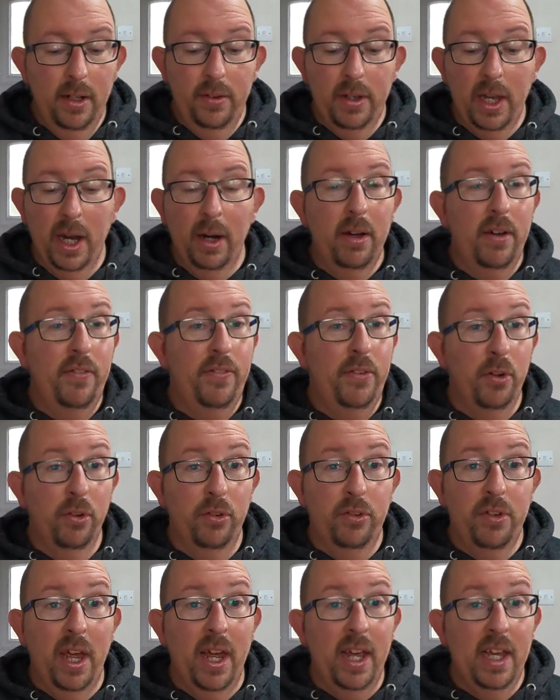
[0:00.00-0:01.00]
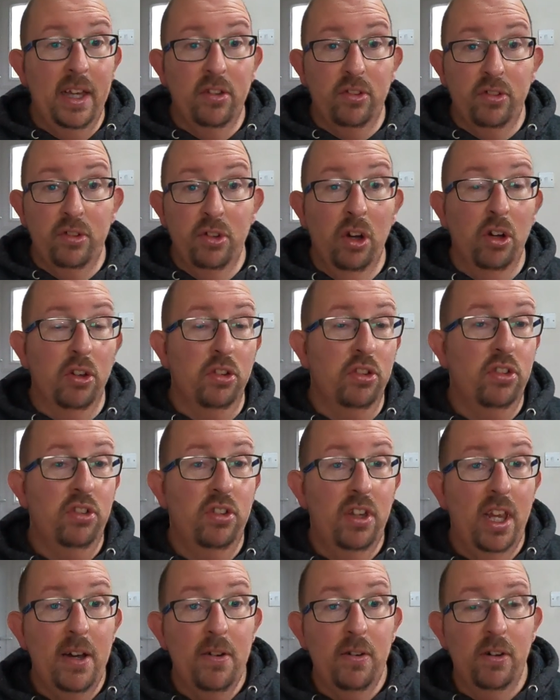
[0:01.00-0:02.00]
Now, if your debt is not as
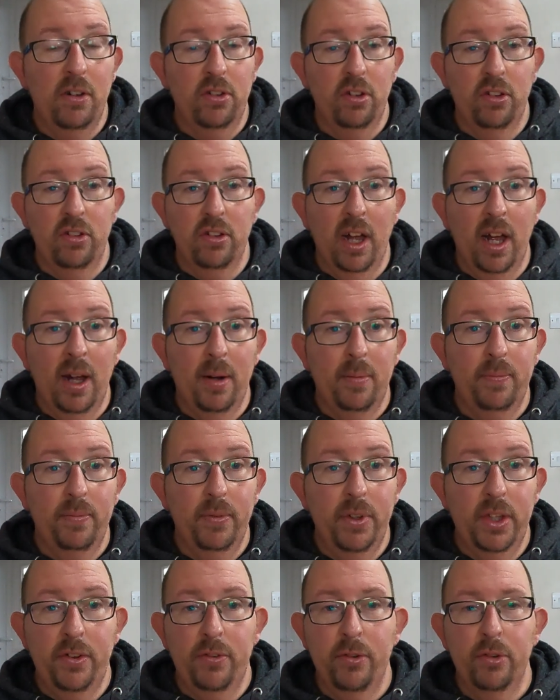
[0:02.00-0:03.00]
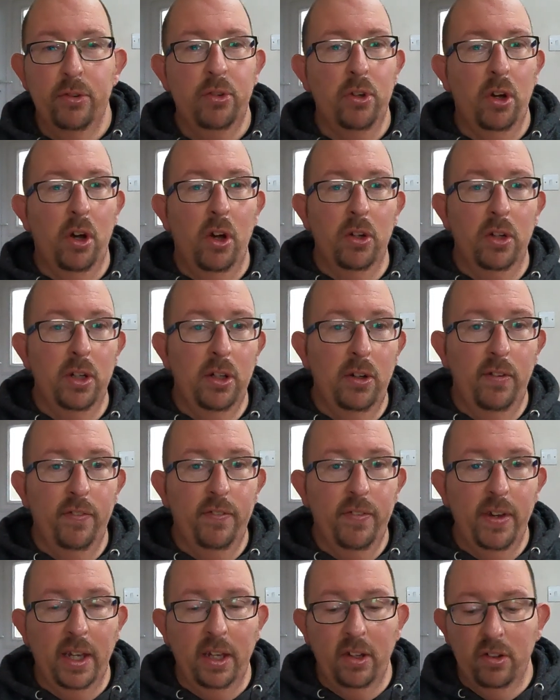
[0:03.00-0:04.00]
serious as that, and you've just got odd little
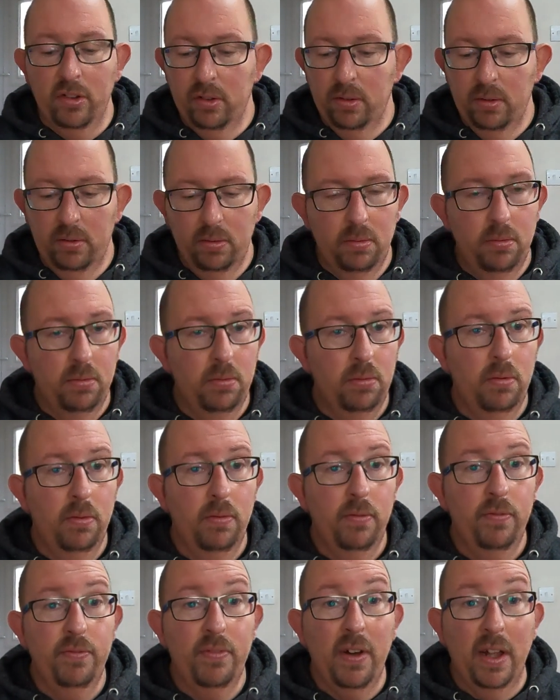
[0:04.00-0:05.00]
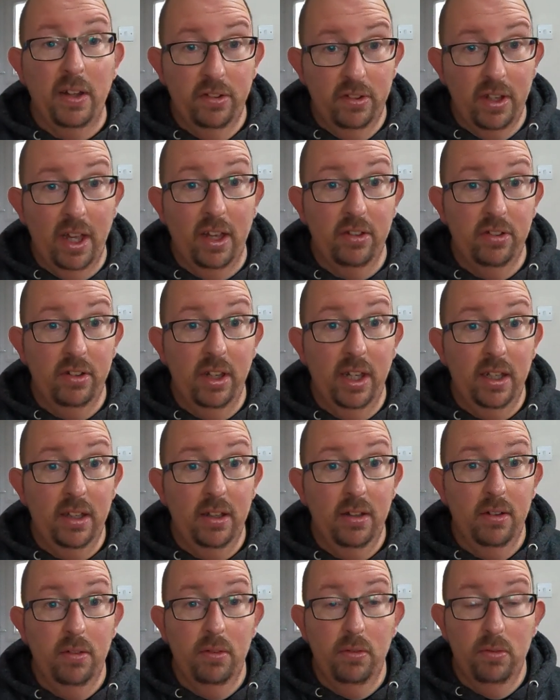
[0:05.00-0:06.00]
things,
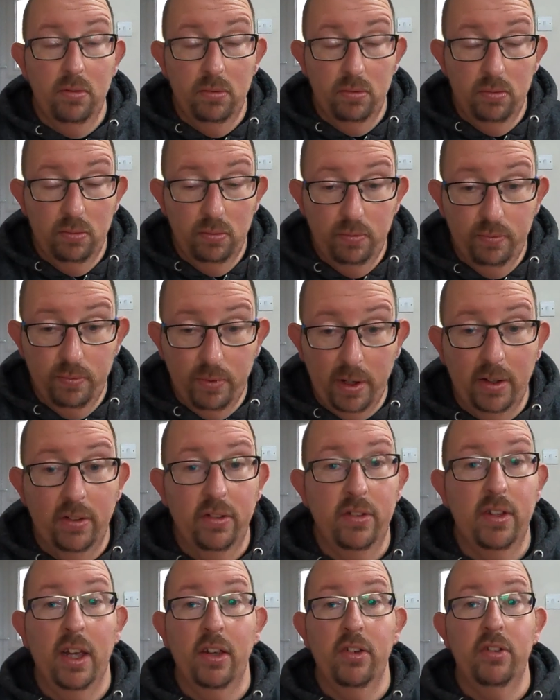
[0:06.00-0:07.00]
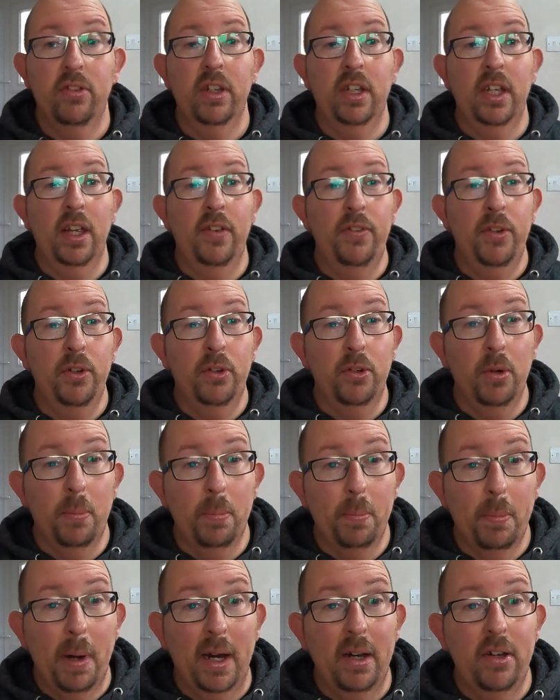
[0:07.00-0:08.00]
fantastic. If you
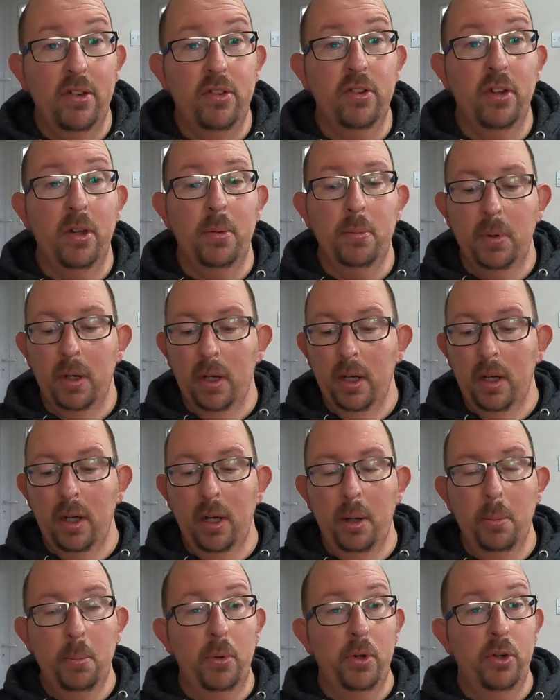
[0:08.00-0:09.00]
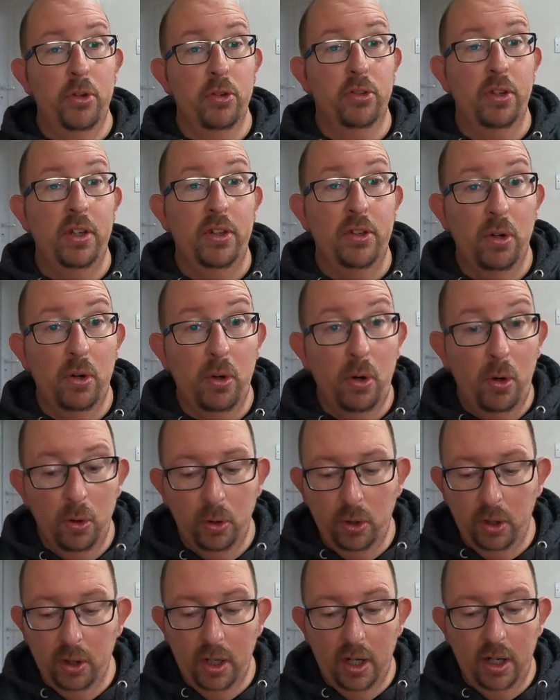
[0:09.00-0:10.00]
can manage them, but you just need to
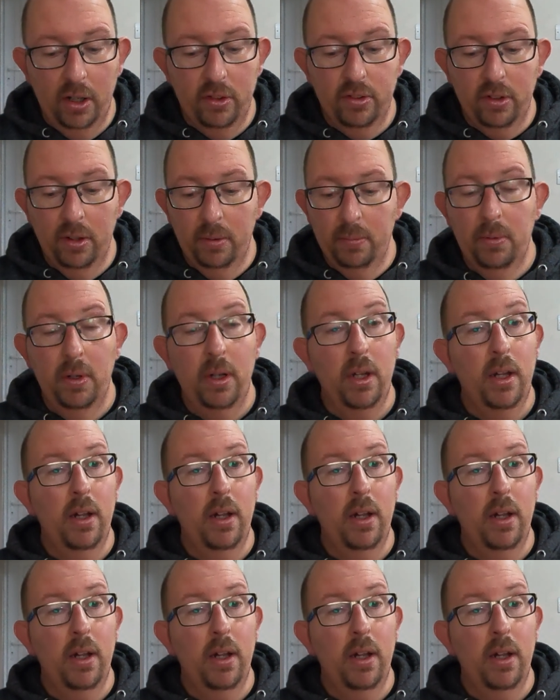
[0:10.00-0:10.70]
organise them,